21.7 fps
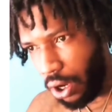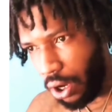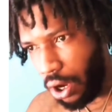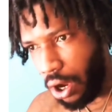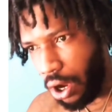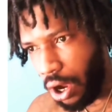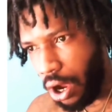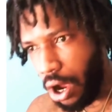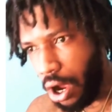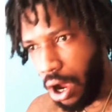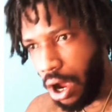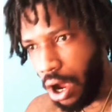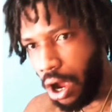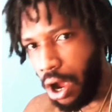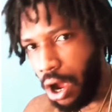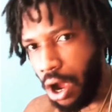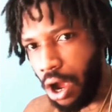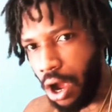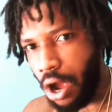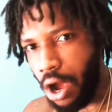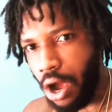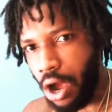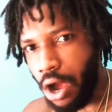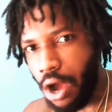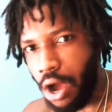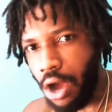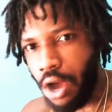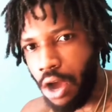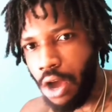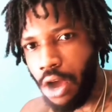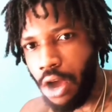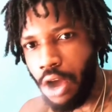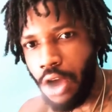You see me, I say?
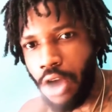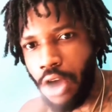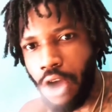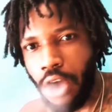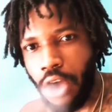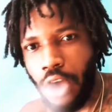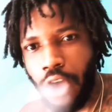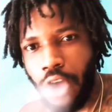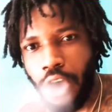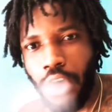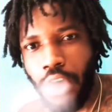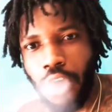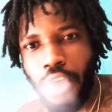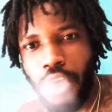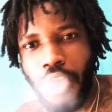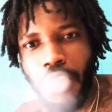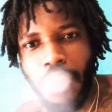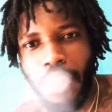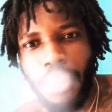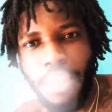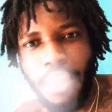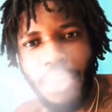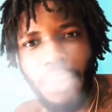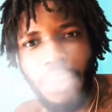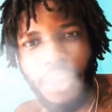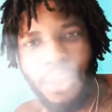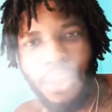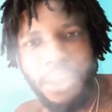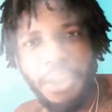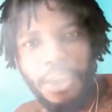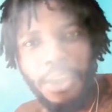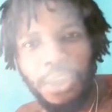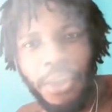So, like, I really hope that Clash can
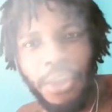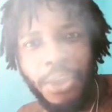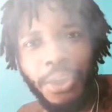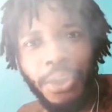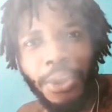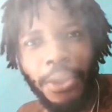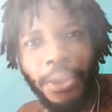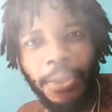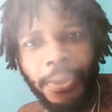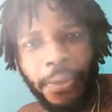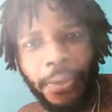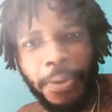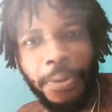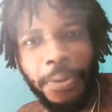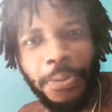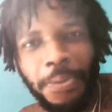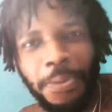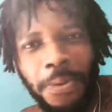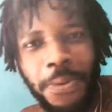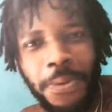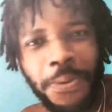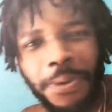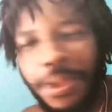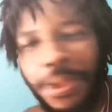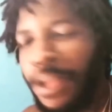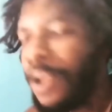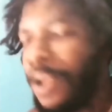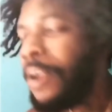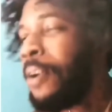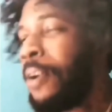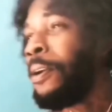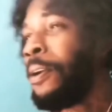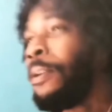really shed some light on the
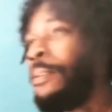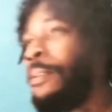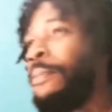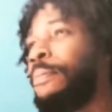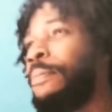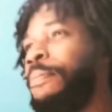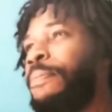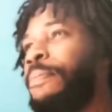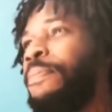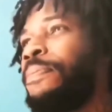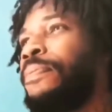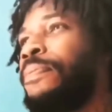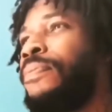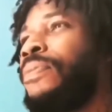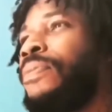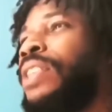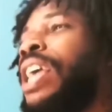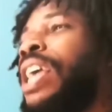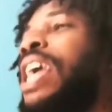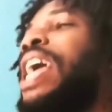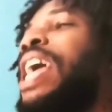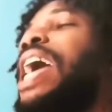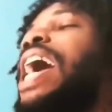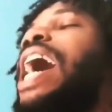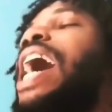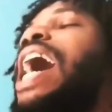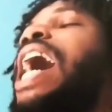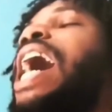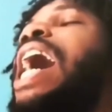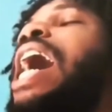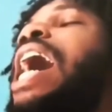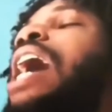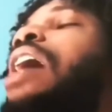man named career, because, you know,
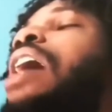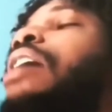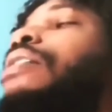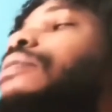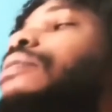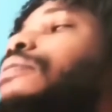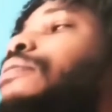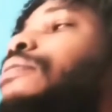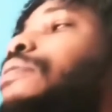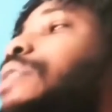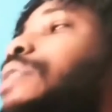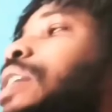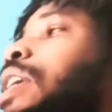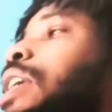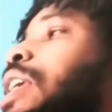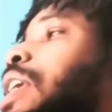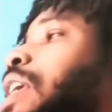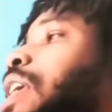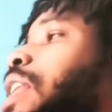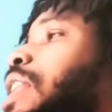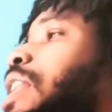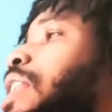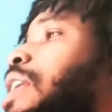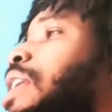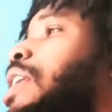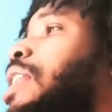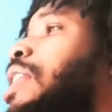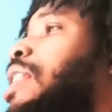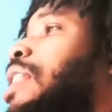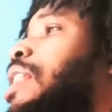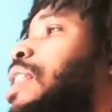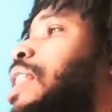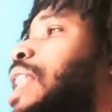a music of the man named bread
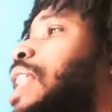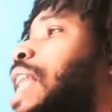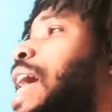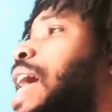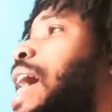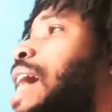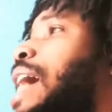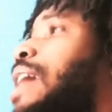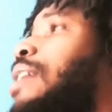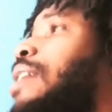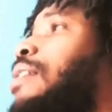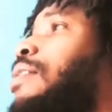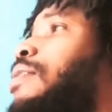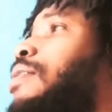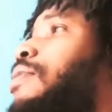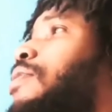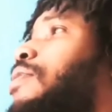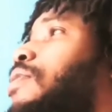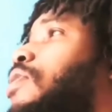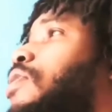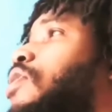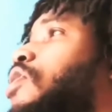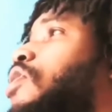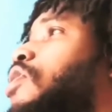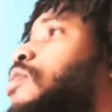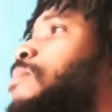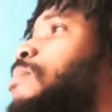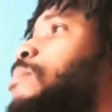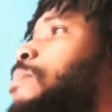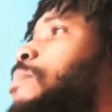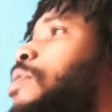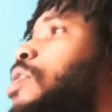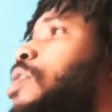and butter. You see me, I say?
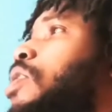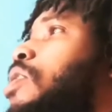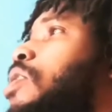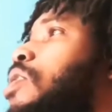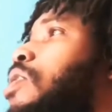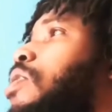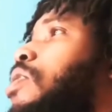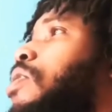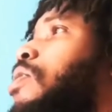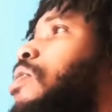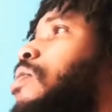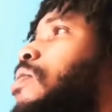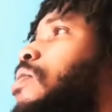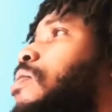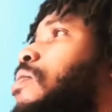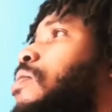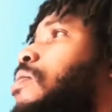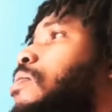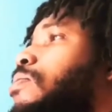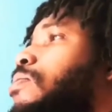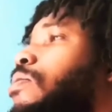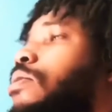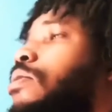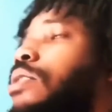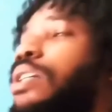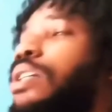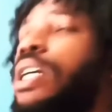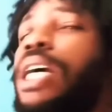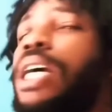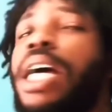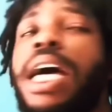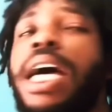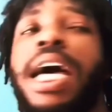But, yeah,
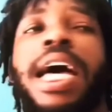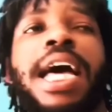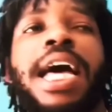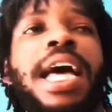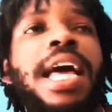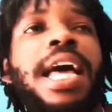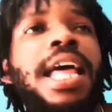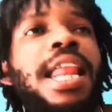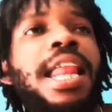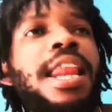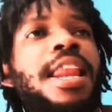hopefully,